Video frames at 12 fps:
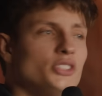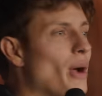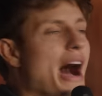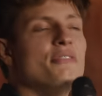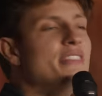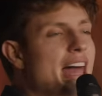
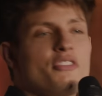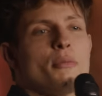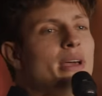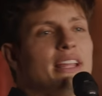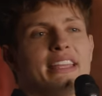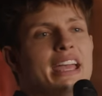mean? I've never
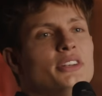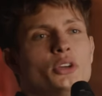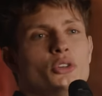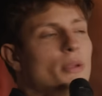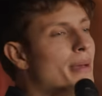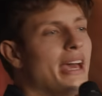met a gay
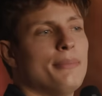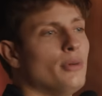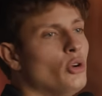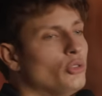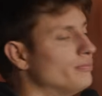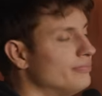dude in a bad
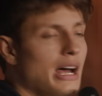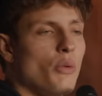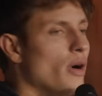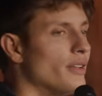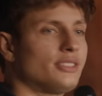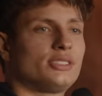mood. Not
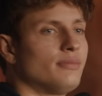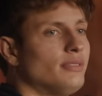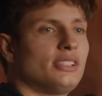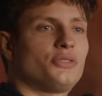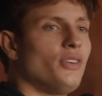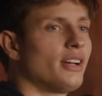once.
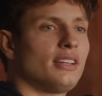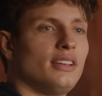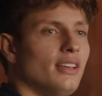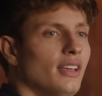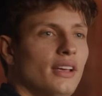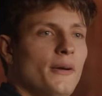Just fucking...
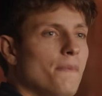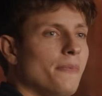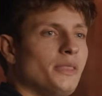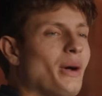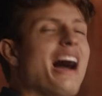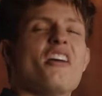Dude,